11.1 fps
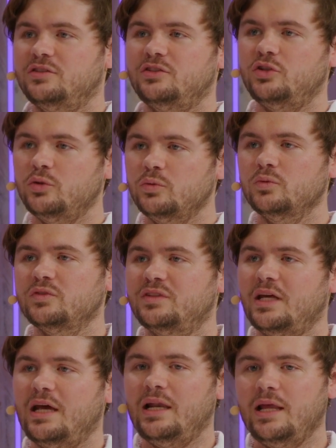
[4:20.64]
to tools
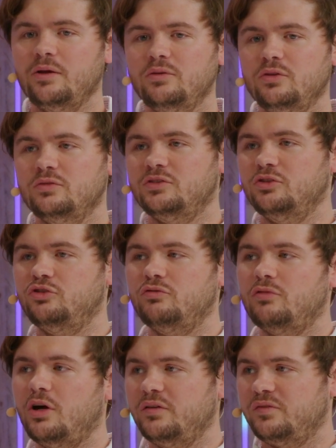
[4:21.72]
that allow you to
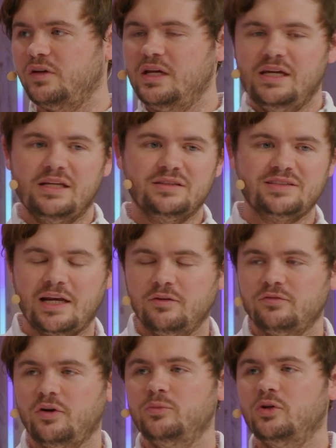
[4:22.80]
derive intent from